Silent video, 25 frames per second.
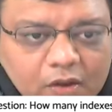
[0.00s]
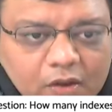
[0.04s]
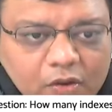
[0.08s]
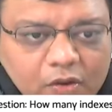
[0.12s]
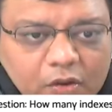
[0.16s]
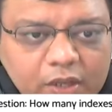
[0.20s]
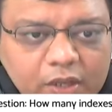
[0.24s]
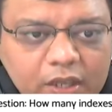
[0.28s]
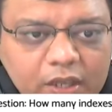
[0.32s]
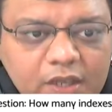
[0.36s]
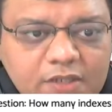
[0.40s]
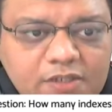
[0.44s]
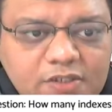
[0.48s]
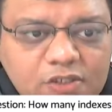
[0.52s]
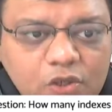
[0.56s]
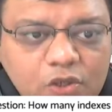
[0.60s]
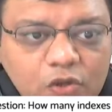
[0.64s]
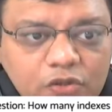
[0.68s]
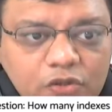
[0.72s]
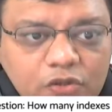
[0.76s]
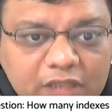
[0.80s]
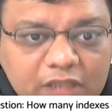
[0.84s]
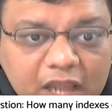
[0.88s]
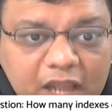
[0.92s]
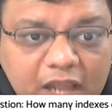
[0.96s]
Okay,
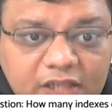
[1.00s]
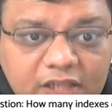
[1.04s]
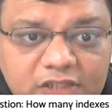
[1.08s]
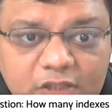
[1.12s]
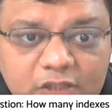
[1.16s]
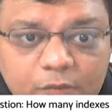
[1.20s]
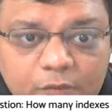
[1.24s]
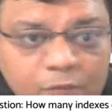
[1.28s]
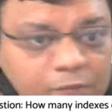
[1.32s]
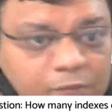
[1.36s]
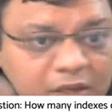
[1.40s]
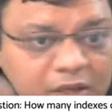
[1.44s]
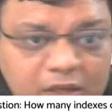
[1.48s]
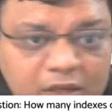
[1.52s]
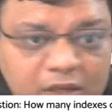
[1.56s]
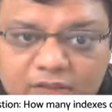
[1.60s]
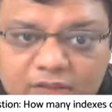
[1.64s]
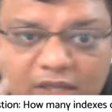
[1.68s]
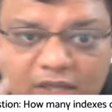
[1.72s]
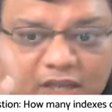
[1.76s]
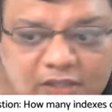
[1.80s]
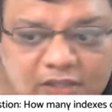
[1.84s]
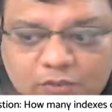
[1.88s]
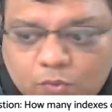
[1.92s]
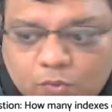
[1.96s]
so that's me.
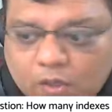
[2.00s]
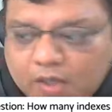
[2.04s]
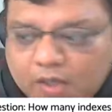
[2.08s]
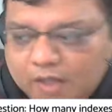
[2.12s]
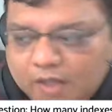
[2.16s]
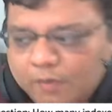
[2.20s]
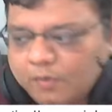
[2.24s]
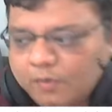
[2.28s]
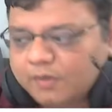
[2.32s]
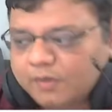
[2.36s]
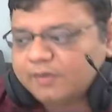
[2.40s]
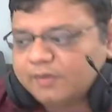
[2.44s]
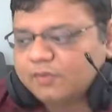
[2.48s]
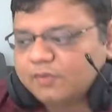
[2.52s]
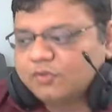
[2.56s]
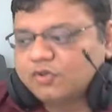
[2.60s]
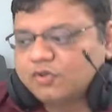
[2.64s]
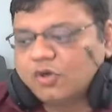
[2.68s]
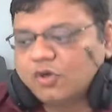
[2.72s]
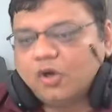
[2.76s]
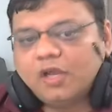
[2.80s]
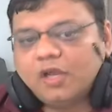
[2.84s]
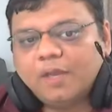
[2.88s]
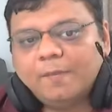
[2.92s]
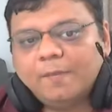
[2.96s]
That's what I wanted to
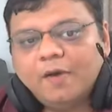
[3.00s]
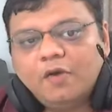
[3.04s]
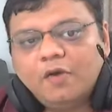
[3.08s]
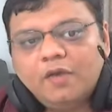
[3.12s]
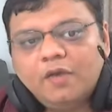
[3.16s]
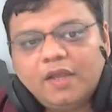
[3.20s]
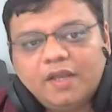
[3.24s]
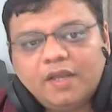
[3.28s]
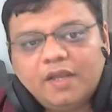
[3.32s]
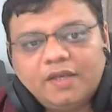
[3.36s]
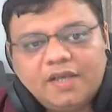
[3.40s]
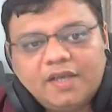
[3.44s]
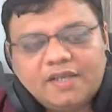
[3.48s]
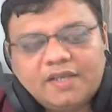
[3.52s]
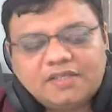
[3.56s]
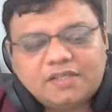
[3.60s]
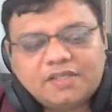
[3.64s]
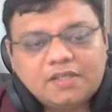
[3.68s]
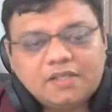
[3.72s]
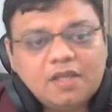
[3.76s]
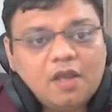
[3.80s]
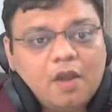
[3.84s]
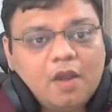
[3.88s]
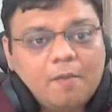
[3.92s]
talk about. Index.